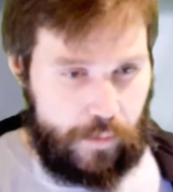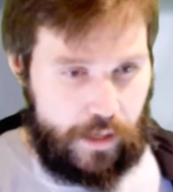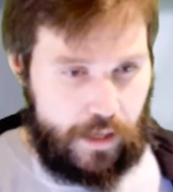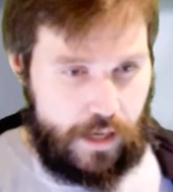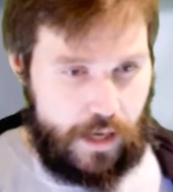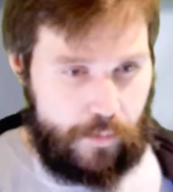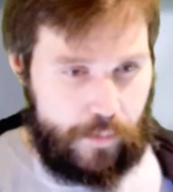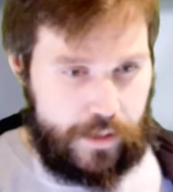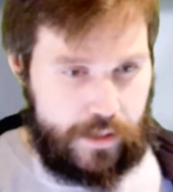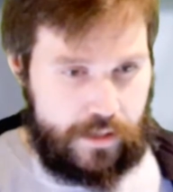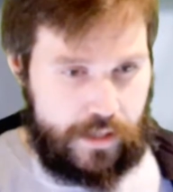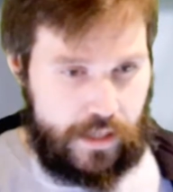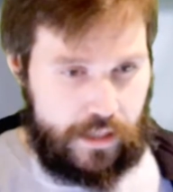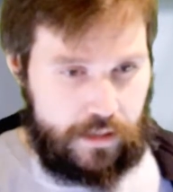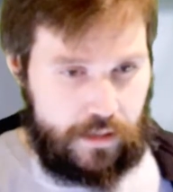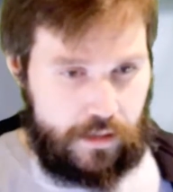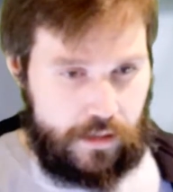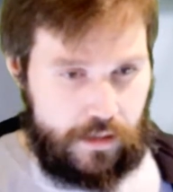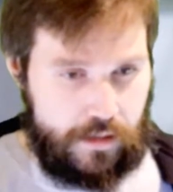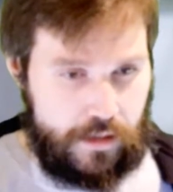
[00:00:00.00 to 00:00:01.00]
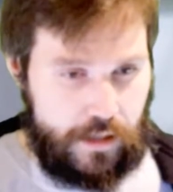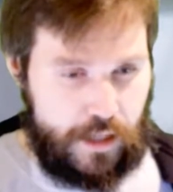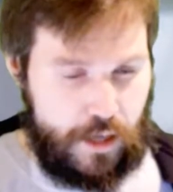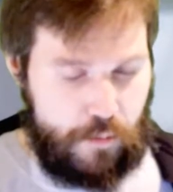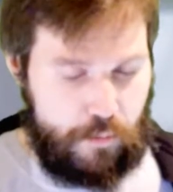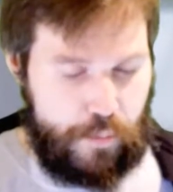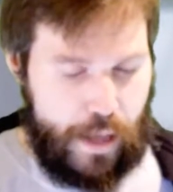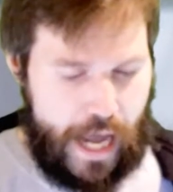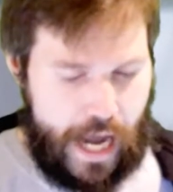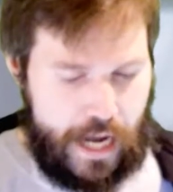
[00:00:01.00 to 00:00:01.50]
encompassing the
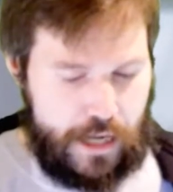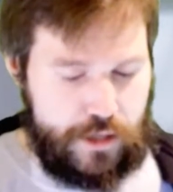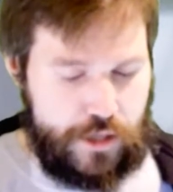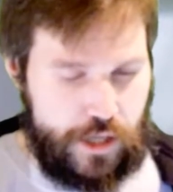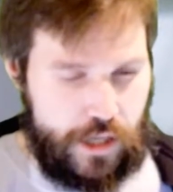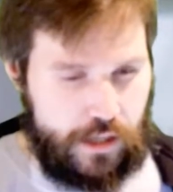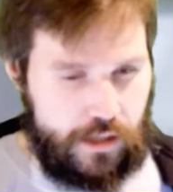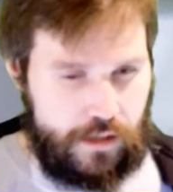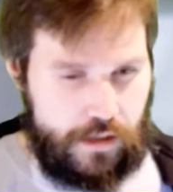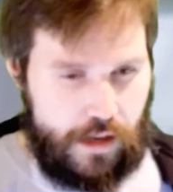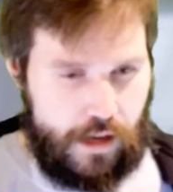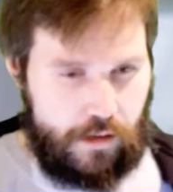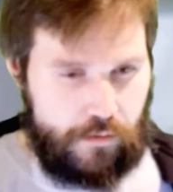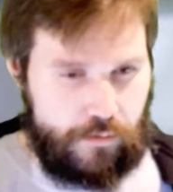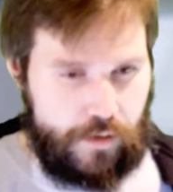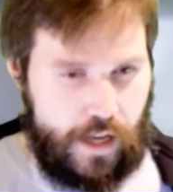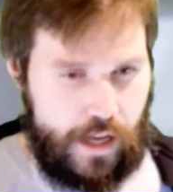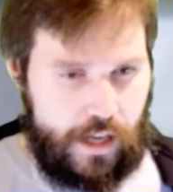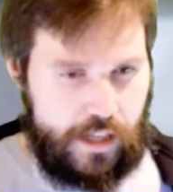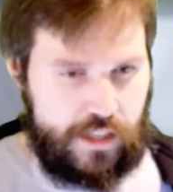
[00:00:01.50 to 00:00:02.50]
compassion of